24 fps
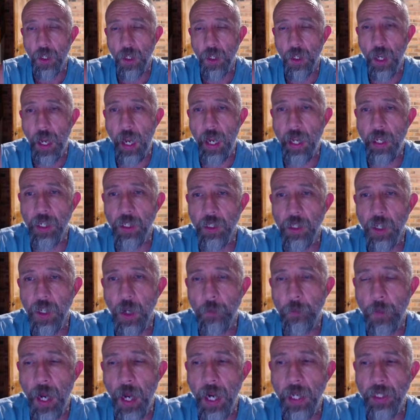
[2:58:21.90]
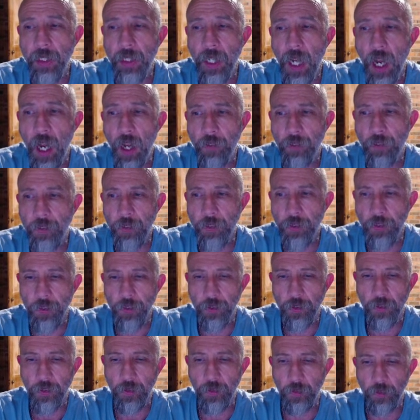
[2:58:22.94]
and a pain to have
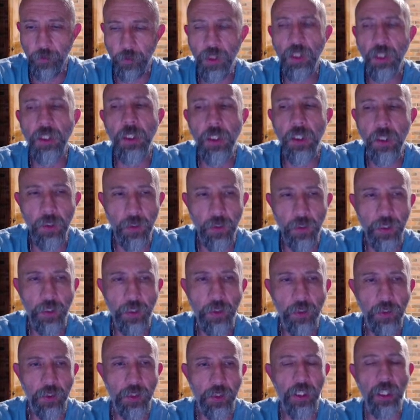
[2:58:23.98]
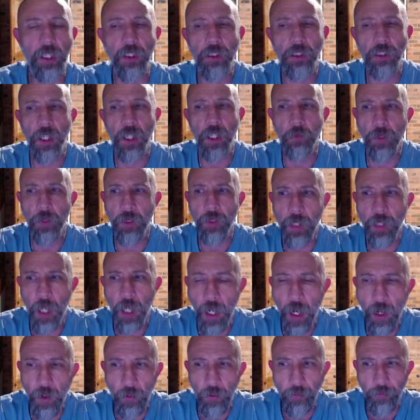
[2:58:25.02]
to continually use to get into something,
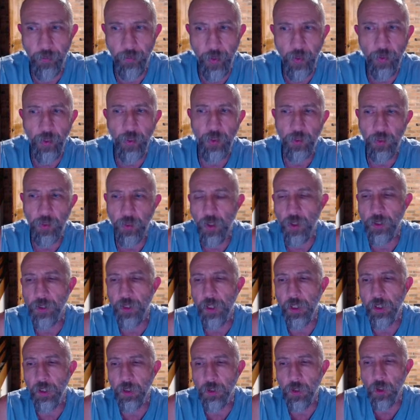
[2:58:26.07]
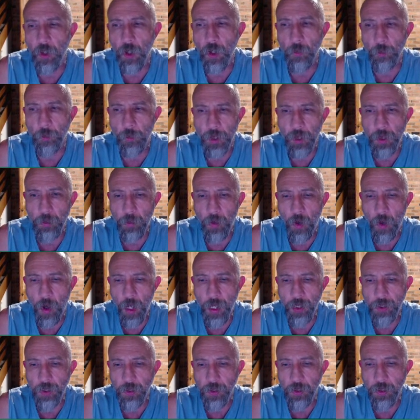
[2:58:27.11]
they are a very good idea to try and
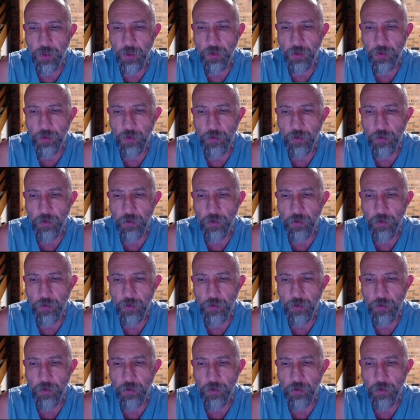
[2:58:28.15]
minimise